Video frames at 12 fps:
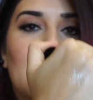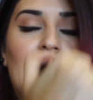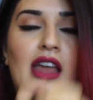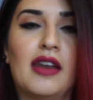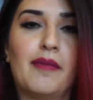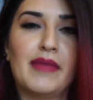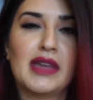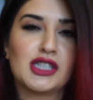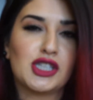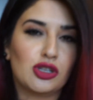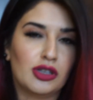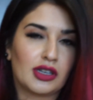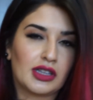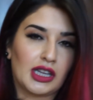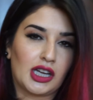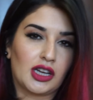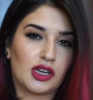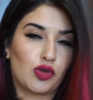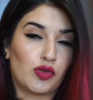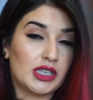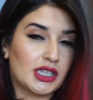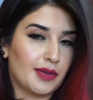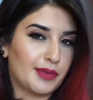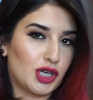and it makes you look like a
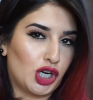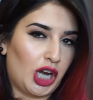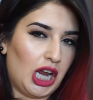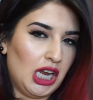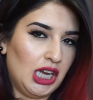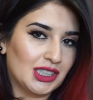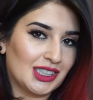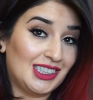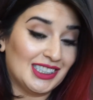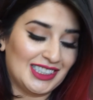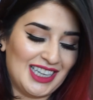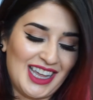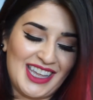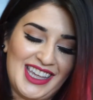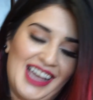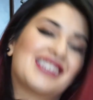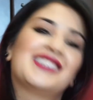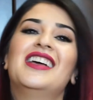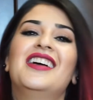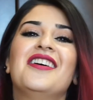greased up turkey. Yes.